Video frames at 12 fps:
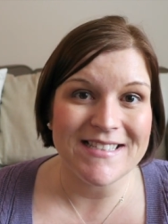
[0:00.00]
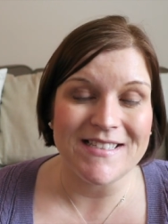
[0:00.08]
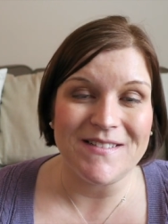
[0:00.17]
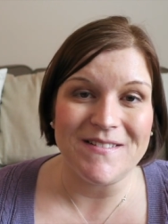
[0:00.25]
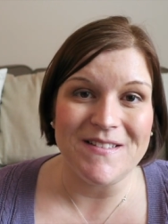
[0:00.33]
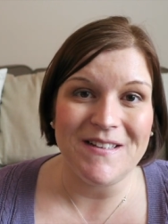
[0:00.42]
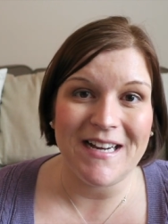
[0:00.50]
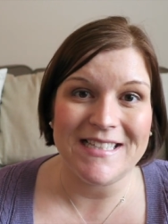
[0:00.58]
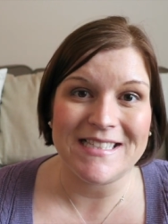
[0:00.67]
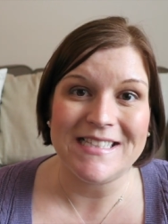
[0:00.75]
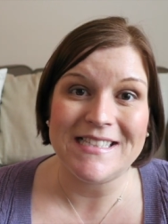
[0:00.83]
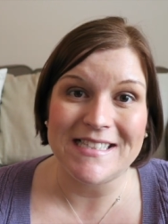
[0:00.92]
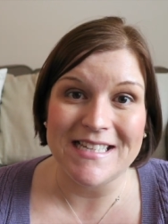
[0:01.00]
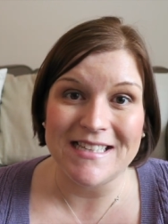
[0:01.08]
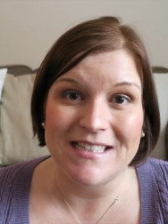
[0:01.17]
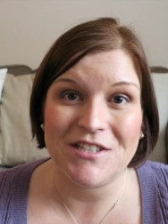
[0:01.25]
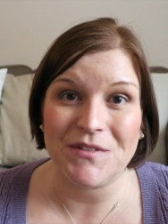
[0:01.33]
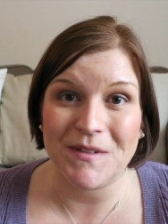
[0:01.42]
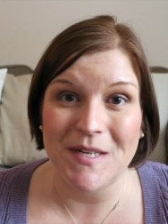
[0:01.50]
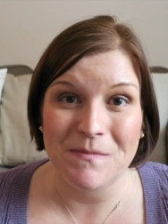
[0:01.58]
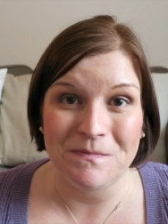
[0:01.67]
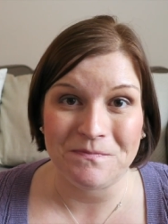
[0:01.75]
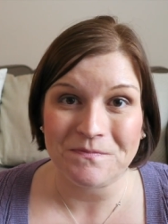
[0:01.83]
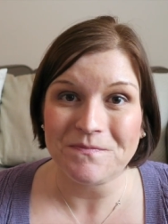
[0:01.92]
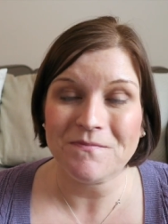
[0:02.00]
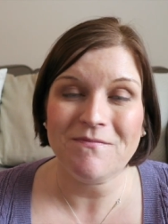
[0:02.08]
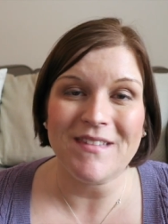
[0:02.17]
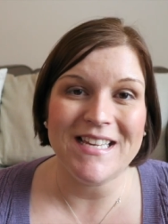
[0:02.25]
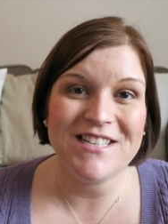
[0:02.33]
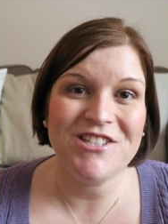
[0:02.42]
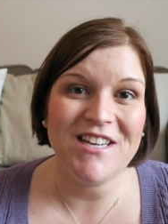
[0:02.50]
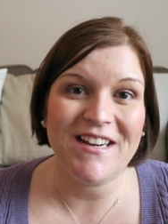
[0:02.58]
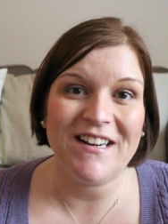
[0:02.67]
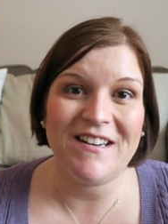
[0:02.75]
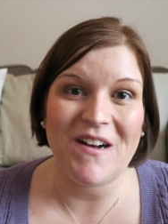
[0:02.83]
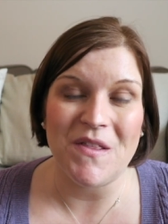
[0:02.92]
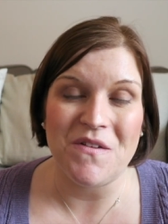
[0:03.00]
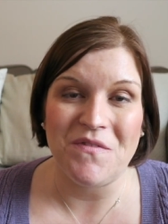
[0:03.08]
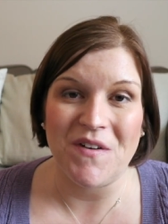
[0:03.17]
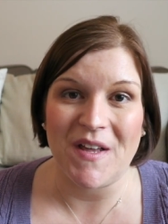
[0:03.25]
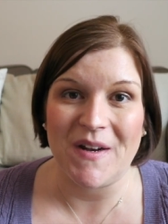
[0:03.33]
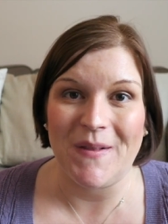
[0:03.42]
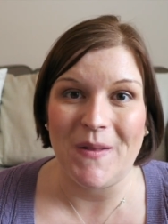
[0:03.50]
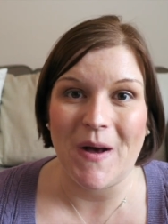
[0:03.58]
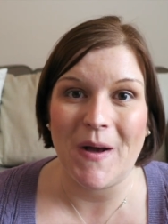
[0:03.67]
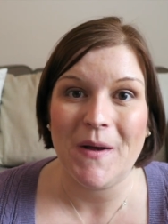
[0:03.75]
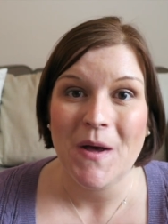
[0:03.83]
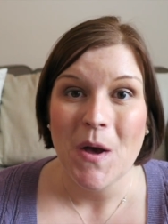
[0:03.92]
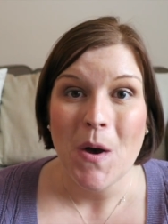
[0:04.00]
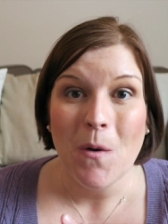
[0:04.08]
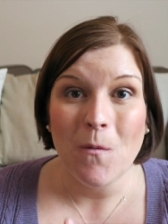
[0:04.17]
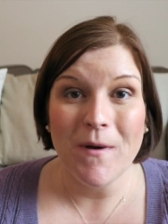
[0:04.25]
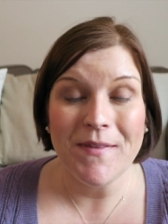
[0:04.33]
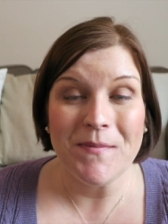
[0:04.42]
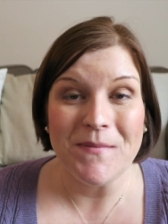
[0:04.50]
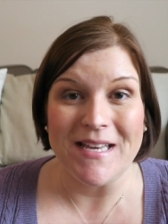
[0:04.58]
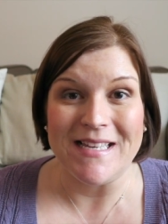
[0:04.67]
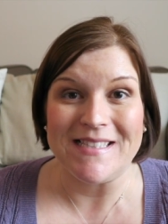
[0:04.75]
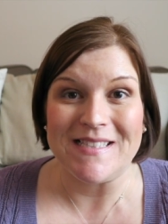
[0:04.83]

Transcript: so you guys can see the trip and sharing all the fun along with me.